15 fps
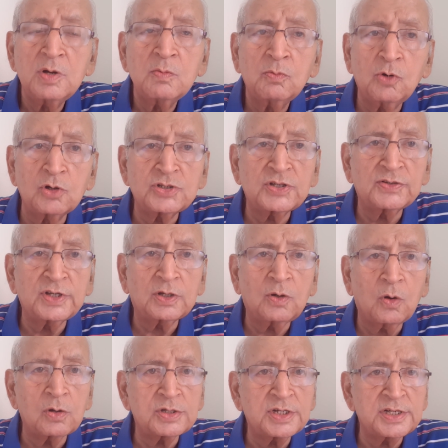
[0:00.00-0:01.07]
Most of the
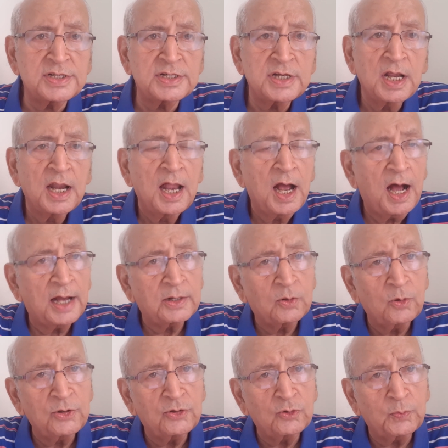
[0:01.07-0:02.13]
courses are
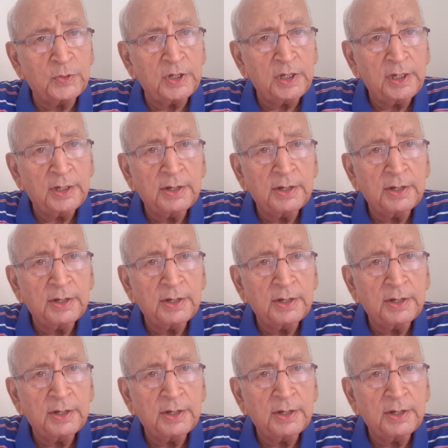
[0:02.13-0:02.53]
going to be